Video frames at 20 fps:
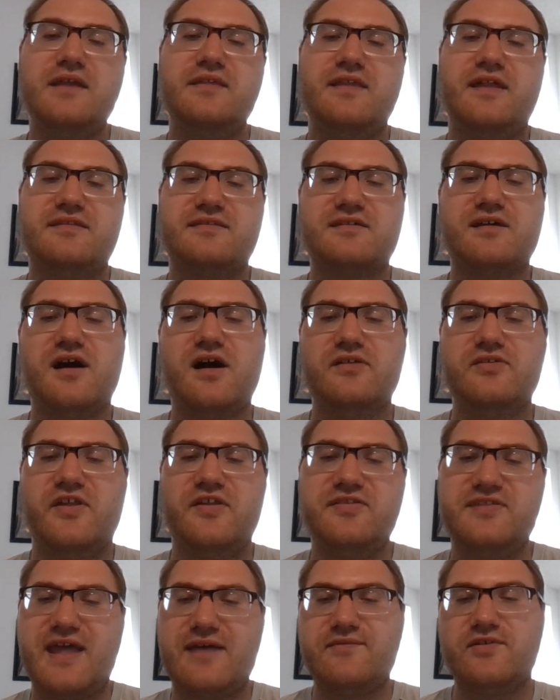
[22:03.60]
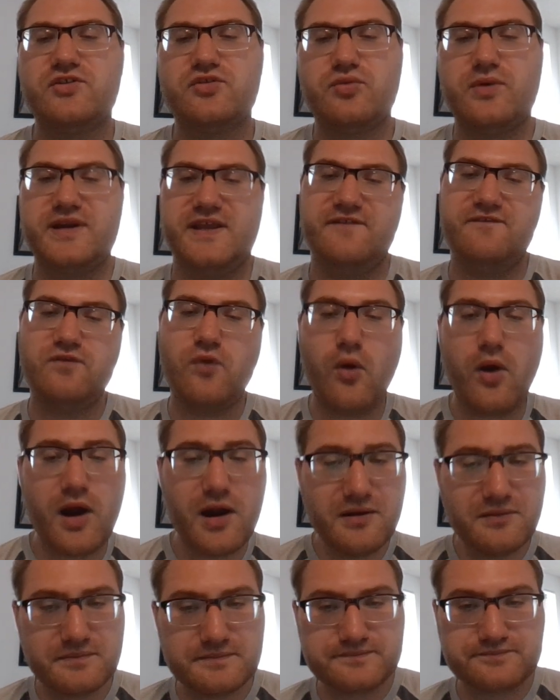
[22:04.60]
that's called the
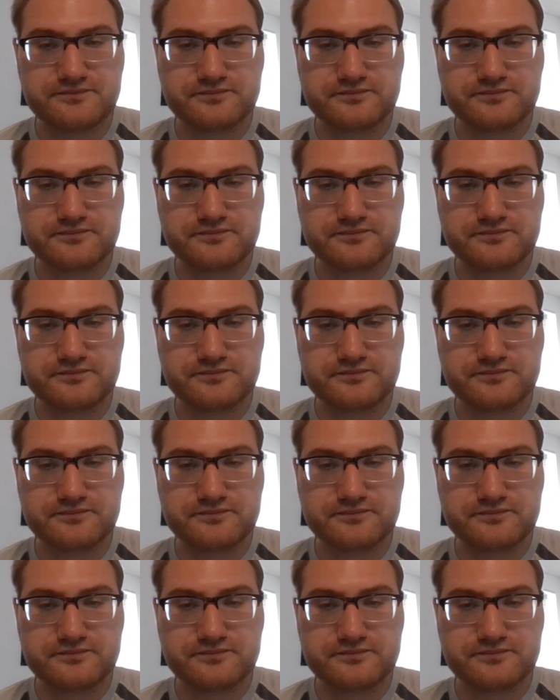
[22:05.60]
724.